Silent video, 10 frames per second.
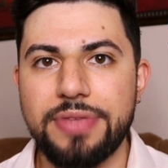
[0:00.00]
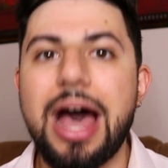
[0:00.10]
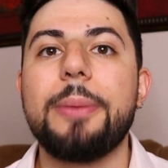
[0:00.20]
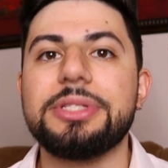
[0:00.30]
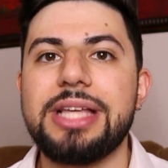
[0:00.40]

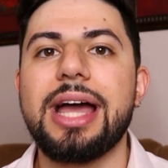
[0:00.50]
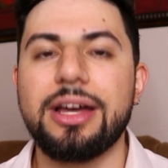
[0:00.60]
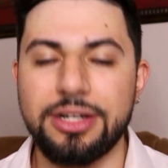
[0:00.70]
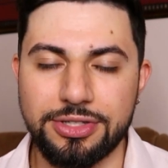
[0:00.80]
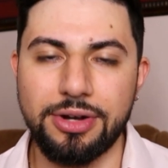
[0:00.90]
How is that
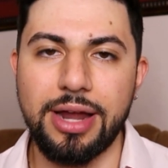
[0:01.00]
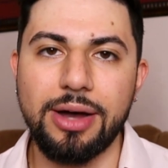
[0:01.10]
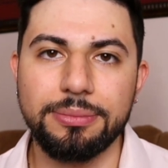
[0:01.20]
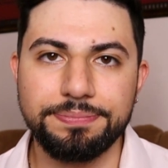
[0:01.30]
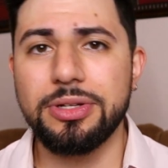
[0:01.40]
gonna turn
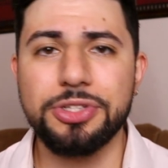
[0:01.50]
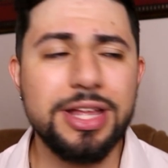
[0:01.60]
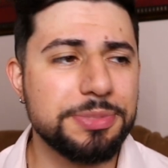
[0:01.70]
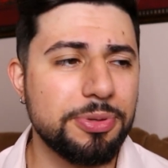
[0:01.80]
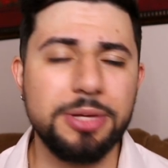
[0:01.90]
out? So
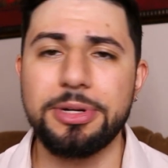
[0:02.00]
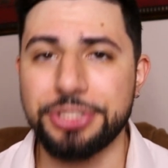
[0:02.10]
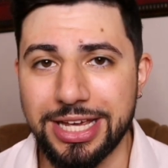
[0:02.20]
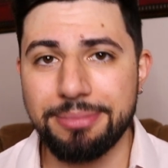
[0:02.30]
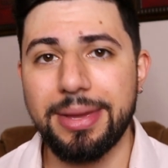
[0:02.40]
that's pretty
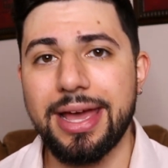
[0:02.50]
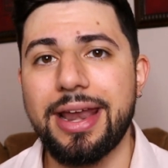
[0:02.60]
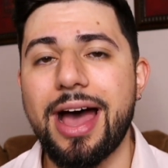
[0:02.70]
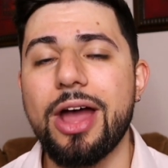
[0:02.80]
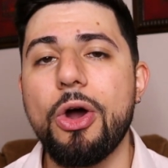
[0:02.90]
much it,
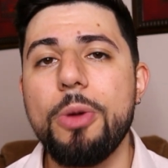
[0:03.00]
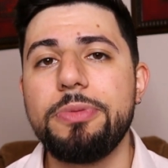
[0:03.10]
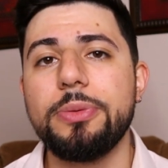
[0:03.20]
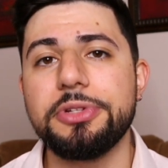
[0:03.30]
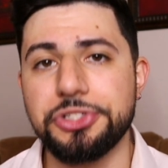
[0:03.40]
man. I
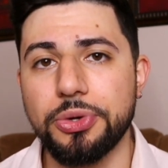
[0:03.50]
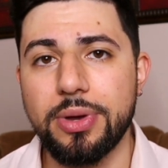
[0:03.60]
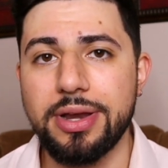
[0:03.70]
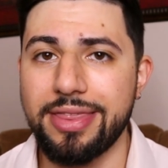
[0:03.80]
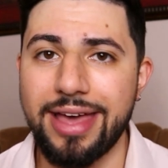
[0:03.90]
hope you
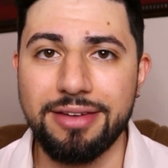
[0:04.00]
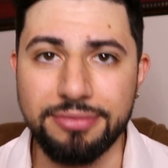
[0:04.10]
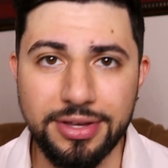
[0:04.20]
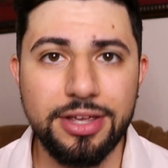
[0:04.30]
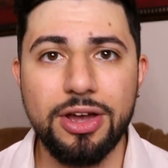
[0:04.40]
enjoyed that
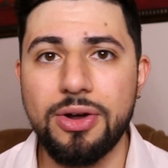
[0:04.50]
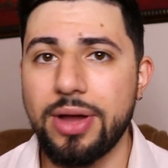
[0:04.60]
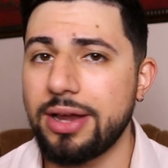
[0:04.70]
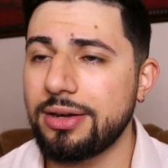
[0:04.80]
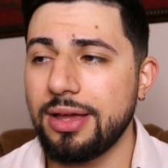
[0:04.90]
video,
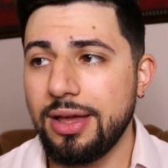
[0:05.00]
and